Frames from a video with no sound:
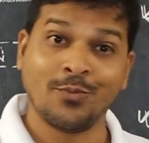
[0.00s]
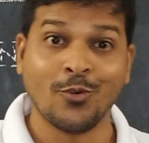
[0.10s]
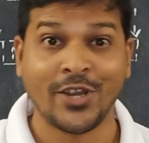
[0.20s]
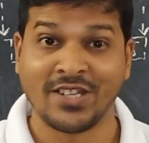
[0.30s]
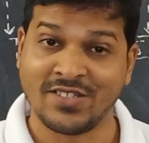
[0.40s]
your
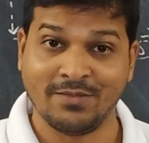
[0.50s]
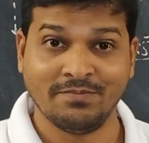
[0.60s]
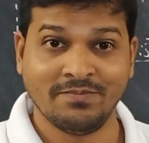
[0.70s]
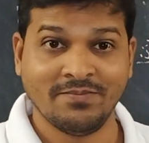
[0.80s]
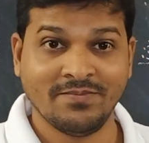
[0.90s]
board exam
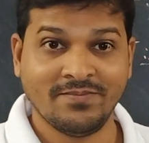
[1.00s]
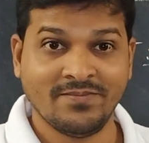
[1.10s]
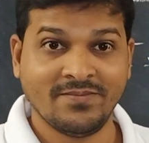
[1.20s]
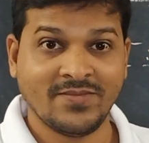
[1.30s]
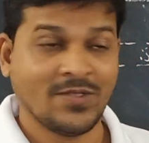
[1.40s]

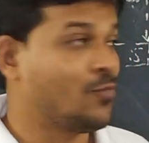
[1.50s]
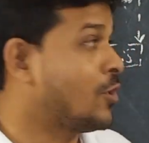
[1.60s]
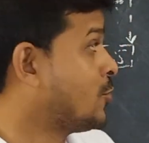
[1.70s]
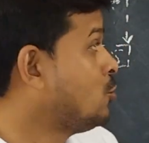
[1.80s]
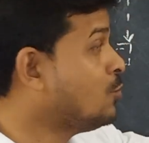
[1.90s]

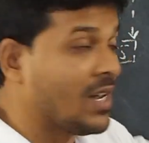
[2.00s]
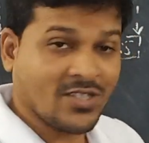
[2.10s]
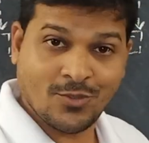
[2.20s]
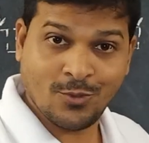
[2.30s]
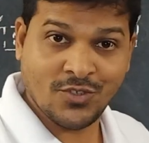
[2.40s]
for 2
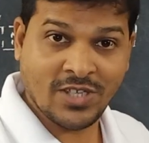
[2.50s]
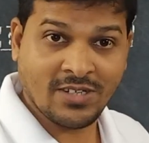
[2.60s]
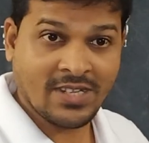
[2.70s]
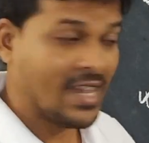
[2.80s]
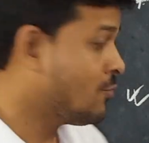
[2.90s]
marks
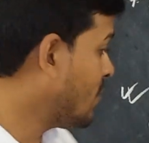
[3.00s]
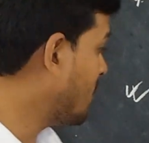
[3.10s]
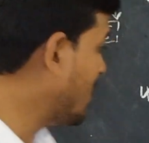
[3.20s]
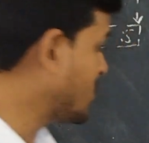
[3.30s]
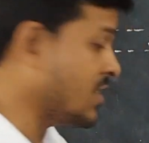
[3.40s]
question and
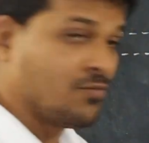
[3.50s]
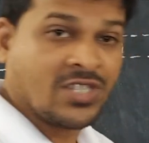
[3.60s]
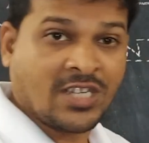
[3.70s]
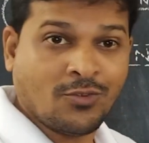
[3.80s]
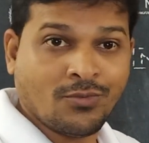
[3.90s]
1 marks
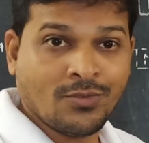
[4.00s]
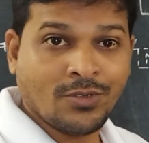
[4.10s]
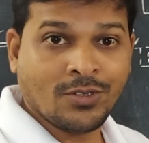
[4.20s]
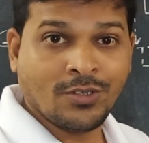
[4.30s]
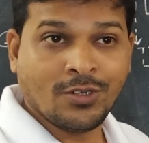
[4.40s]
MCQ.
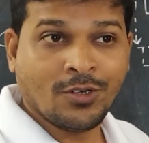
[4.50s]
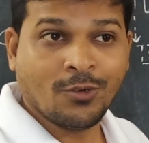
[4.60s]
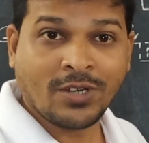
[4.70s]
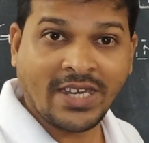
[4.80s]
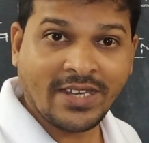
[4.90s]

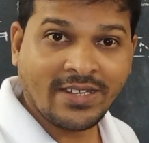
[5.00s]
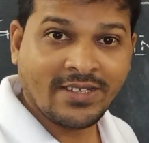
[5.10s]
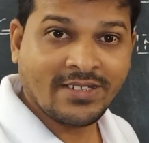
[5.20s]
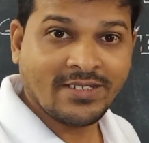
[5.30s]
Okay.